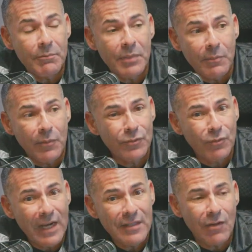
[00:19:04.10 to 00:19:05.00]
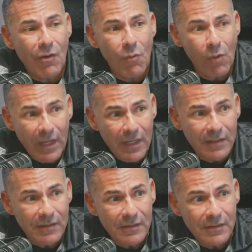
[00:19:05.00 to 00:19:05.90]
people's rights
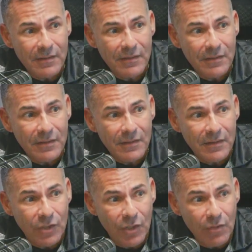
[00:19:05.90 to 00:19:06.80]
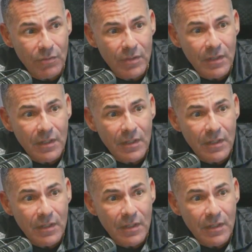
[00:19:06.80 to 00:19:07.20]
away, you know."